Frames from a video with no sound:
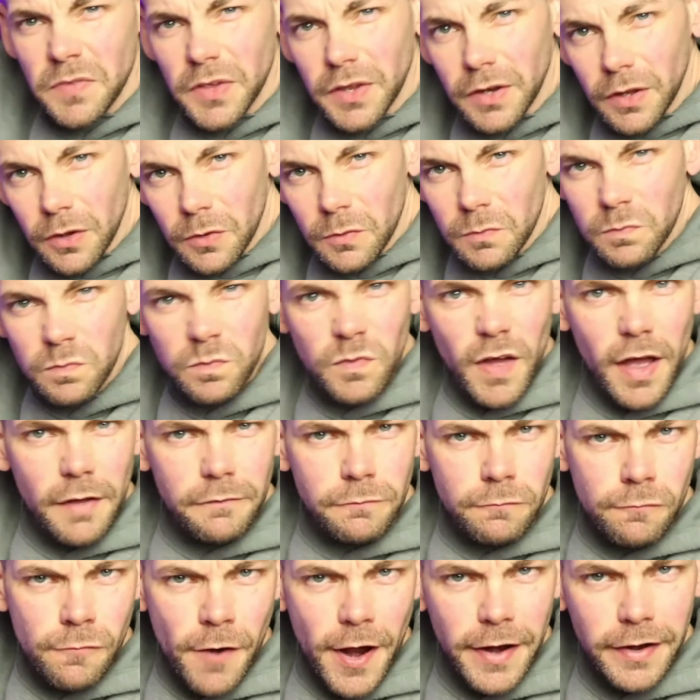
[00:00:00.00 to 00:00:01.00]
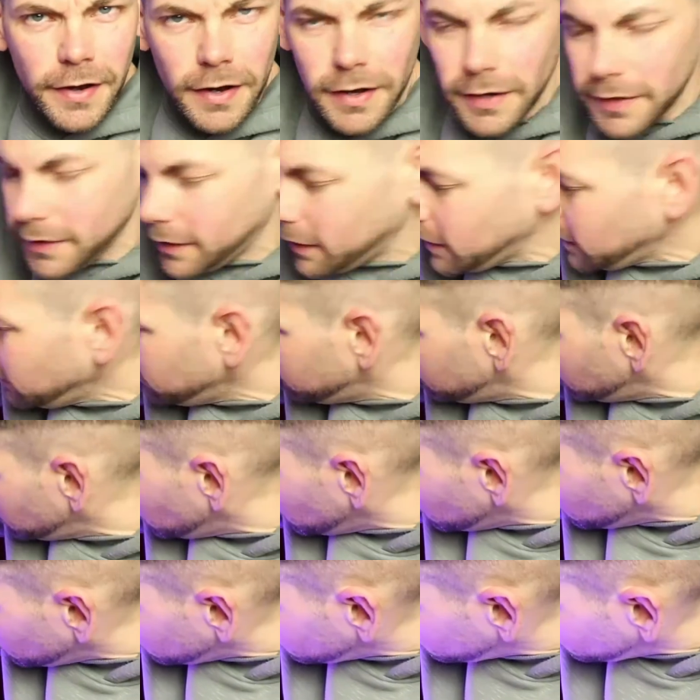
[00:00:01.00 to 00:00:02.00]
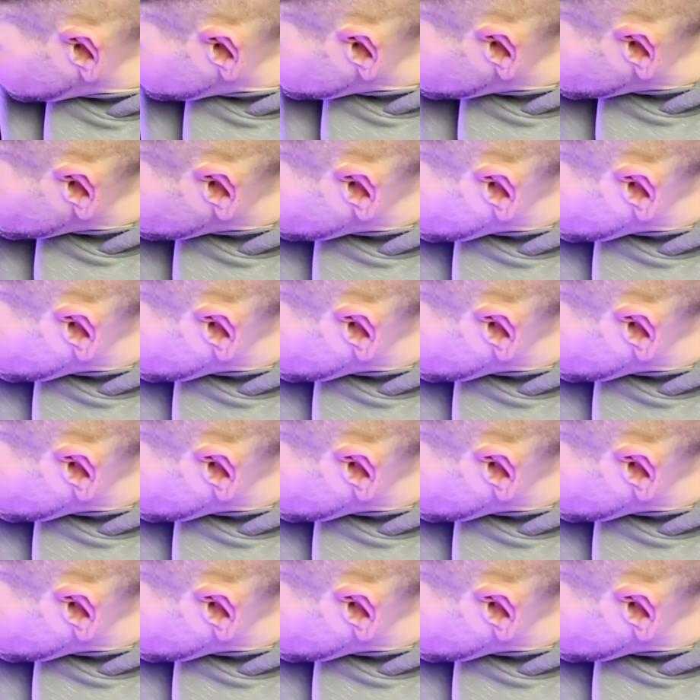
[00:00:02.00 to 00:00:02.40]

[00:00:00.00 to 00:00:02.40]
have red LEDs in it. That seems